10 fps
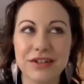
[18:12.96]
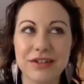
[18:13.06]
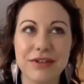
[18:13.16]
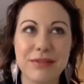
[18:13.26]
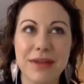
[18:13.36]

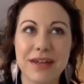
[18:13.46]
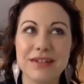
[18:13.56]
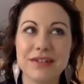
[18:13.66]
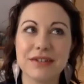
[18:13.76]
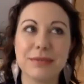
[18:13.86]
good
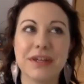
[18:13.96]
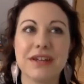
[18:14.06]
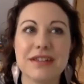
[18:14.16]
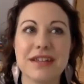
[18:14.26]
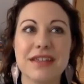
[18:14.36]
reminder,
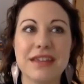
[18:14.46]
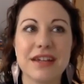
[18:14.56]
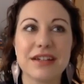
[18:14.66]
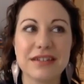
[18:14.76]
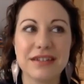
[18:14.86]
because I
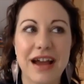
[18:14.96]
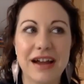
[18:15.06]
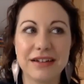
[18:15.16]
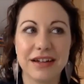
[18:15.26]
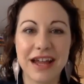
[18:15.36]
think,
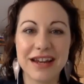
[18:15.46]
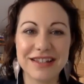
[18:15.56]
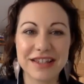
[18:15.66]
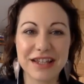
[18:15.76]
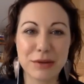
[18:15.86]
yeah, again,
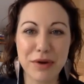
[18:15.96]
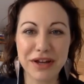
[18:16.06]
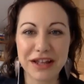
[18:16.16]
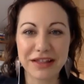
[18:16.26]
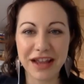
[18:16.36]
it's like the
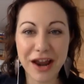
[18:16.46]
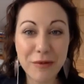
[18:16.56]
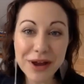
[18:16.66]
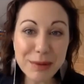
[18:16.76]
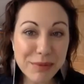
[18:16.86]
bugging thing. I don't
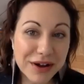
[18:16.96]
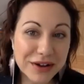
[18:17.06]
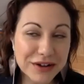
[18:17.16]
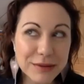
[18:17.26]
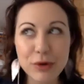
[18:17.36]
want to bug
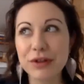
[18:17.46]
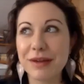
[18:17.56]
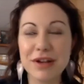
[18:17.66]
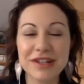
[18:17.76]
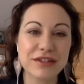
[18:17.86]
them, or
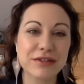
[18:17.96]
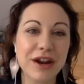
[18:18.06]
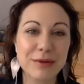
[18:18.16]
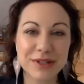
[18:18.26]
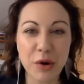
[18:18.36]
they must have
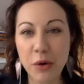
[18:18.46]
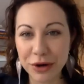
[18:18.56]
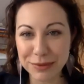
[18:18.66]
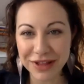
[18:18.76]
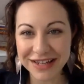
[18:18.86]
thought it was a
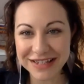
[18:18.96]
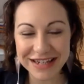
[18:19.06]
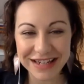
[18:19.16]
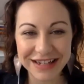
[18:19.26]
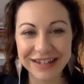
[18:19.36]
horrible
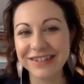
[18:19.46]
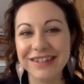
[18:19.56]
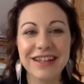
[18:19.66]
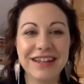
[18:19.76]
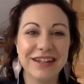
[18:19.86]
idea,
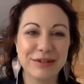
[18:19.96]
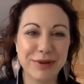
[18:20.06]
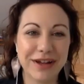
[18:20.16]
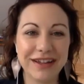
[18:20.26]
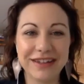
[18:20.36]

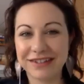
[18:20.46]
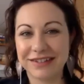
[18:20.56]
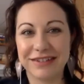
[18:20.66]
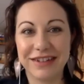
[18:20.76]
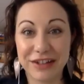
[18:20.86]
but
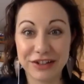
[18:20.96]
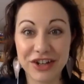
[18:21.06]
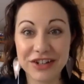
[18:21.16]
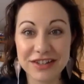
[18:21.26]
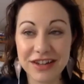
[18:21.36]

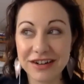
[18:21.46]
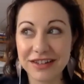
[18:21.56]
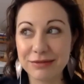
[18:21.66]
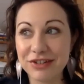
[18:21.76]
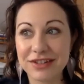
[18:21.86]
chances are
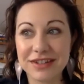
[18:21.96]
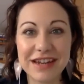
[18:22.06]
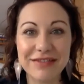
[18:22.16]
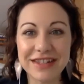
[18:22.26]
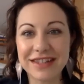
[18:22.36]
they just
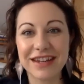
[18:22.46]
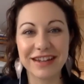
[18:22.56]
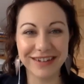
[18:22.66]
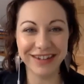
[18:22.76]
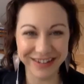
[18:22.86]
didn't even see it.